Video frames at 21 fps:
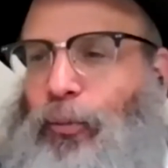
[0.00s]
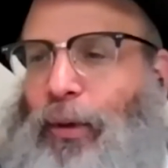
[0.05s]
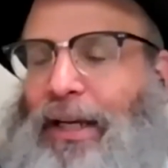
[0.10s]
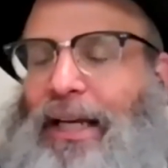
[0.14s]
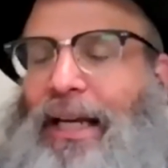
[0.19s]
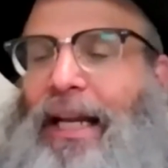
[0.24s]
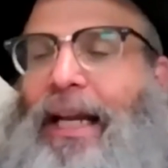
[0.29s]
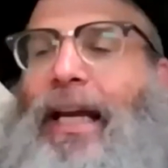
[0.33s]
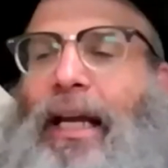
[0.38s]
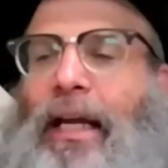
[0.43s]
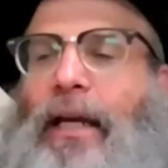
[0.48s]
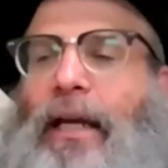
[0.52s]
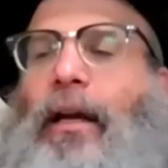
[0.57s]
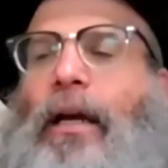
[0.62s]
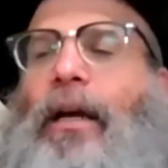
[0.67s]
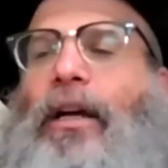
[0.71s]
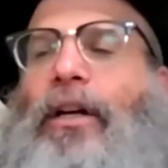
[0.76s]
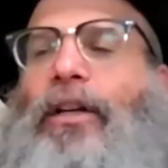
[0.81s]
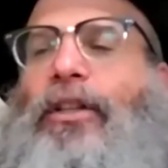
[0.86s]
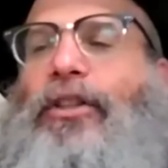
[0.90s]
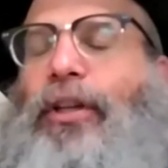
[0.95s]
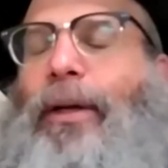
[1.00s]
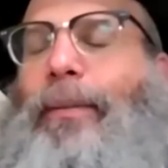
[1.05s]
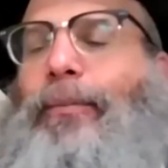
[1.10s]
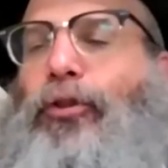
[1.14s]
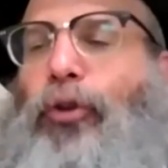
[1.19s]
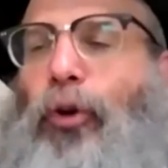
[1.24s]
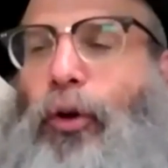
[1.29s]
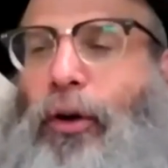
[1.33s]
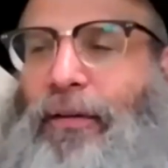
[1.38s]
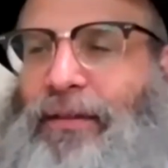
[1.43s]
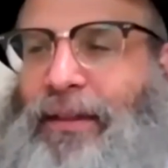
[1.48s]
We need some
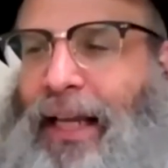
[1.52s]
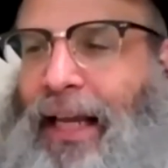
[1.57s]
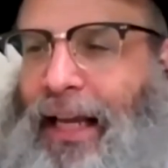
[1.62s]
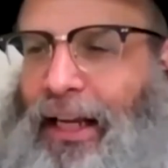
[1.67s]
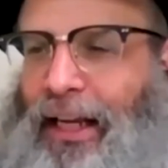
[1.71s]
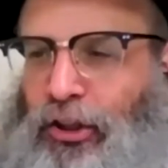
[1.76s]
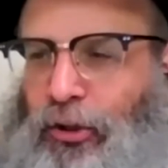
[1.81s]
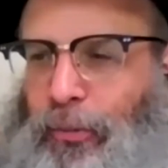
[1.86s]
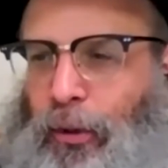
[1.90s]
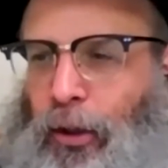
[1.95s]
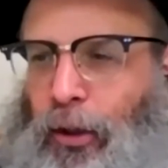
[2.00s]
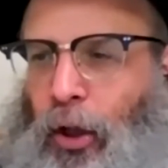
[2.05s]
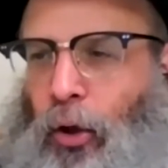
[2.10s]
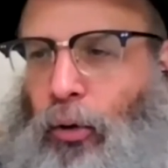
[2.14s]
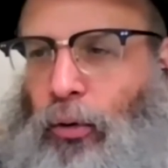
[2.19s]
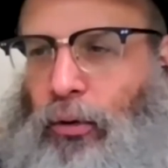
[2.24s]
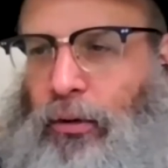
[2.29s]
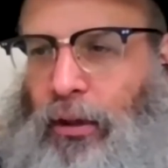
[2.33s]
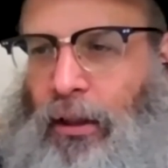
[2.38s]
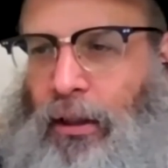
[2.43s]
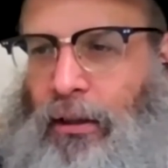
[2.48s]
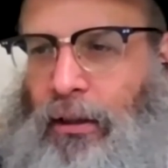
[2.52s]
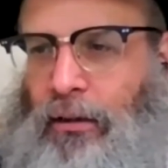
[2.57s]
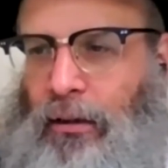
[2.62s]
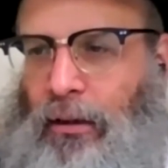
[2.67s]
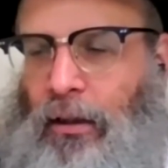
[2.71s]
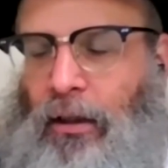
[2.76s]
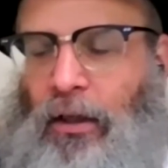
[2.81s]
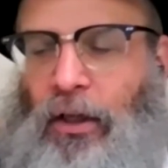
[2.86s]
sort of tangible hold on.